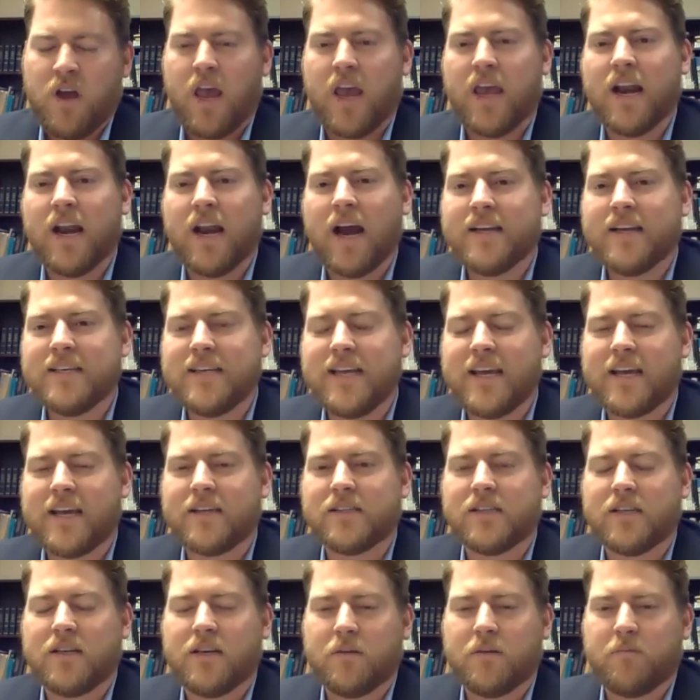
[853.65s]
and
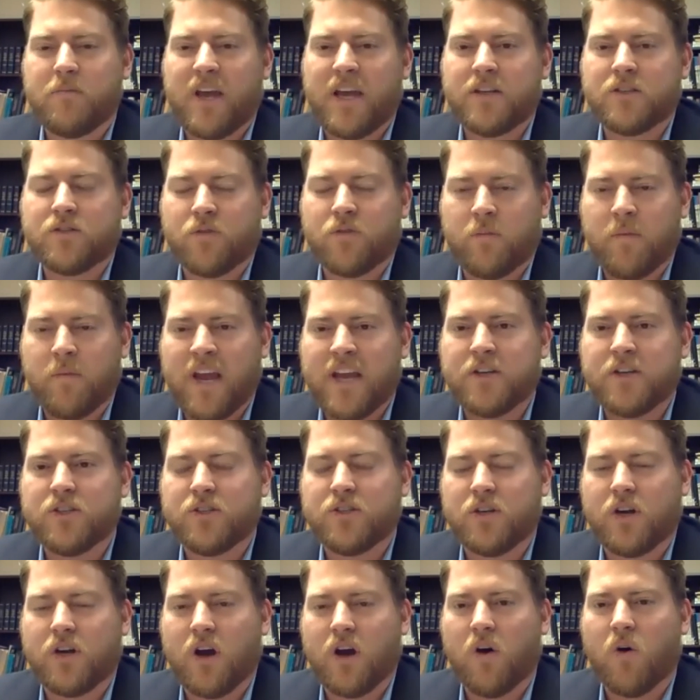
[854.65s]
ideas and debates from
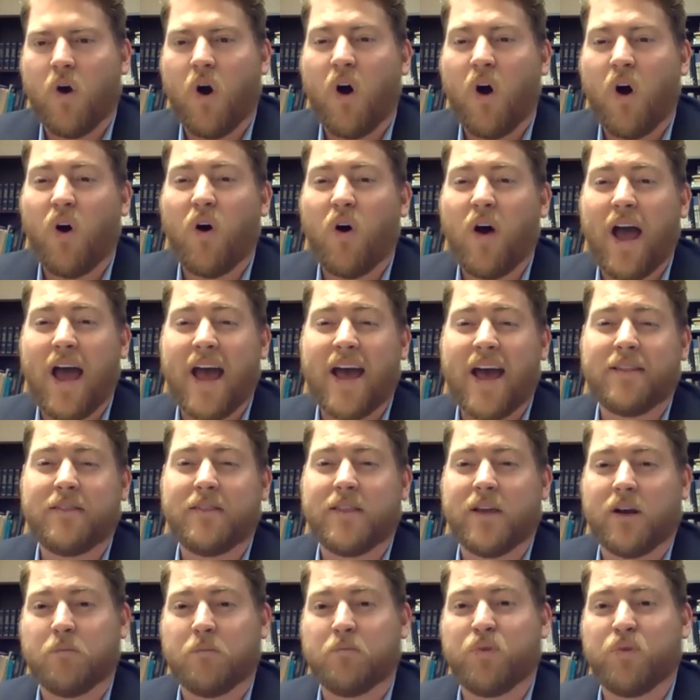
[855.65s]
ages ago all
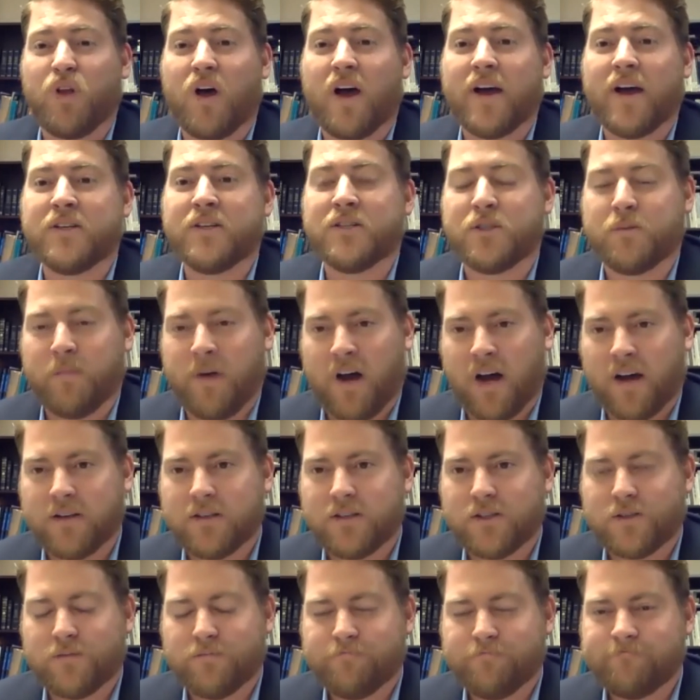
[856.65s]
had their blind
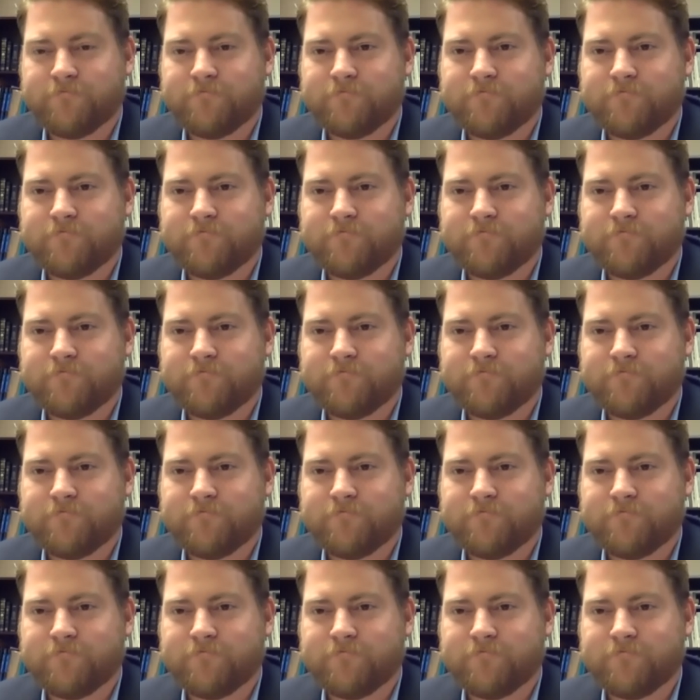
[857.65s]
spots.